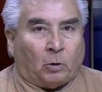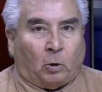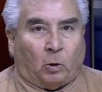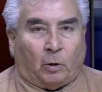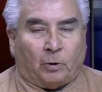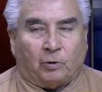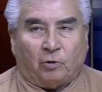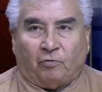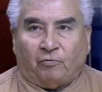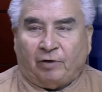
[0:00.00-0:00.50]

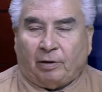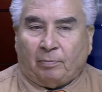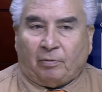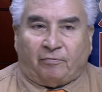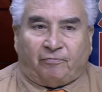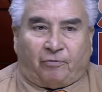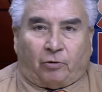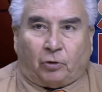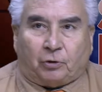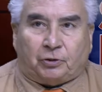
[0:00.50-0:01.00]
on November
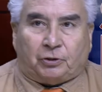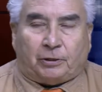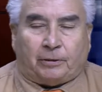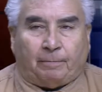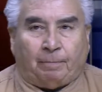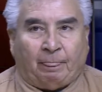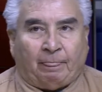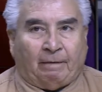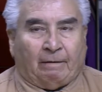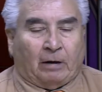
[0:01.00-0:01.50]
1st,
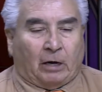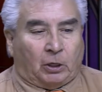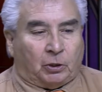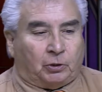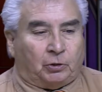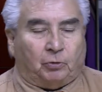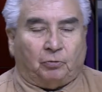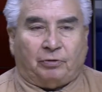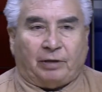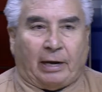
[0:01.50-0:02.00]
uh,
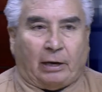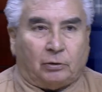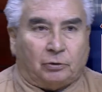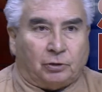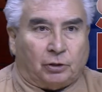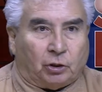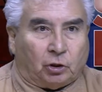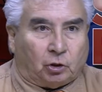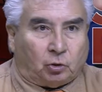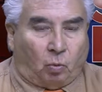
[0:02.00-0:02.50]

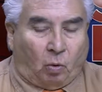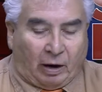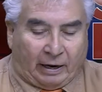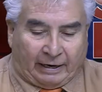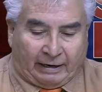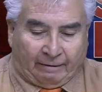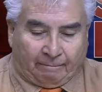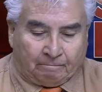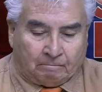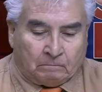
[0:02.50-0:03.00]

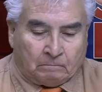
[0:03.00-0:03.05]
2020.